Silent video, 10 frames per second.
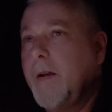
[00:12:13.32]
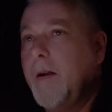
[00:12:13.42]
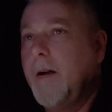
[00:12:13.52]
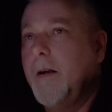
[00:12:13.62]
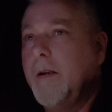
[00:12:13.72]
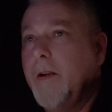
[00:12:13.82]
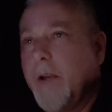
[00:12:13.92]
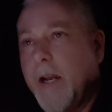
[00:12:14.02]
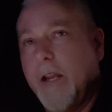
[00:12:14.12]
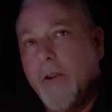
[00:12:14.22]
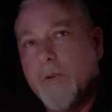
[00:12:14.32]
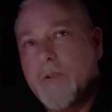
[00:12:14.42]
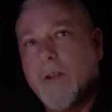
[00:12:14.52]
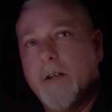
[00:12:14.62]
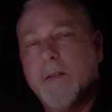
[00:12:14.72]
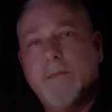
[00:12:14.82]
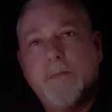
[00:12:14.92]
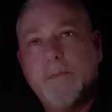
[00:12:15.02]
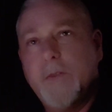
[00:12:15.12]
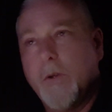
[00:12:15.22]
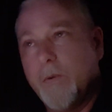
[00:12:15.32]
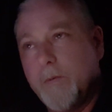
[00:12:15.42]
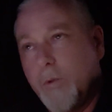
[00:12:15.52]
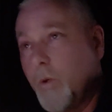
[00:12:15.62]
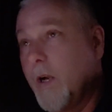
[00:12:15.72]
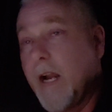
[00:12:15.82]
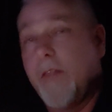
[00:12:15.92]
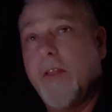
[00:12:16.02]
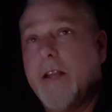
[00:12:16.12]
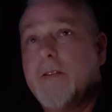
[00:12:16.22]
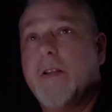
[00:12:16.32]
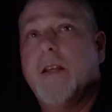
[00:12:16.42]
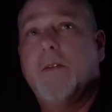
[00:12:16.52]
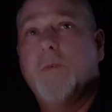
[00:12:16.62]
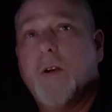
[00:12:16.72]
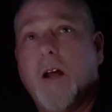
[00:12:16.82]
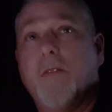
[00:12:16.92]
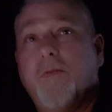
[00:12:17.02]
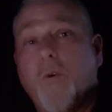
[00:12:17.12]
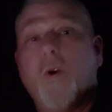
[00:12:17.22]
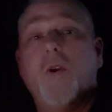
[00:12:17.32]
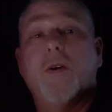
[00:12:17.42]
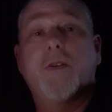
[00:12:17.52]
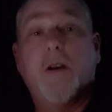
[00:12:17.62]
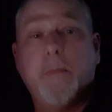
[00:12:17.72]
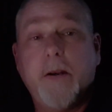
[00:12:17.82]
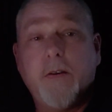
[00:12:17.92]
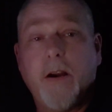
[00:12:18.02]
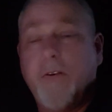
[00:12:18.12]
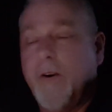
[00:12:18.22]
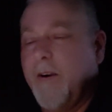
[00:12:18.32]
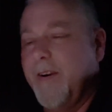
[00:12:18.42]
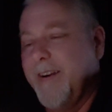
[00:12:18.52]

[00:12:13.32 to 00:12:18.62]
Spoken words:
You're getting used to, doing a lot of things that were done for you as a company driver.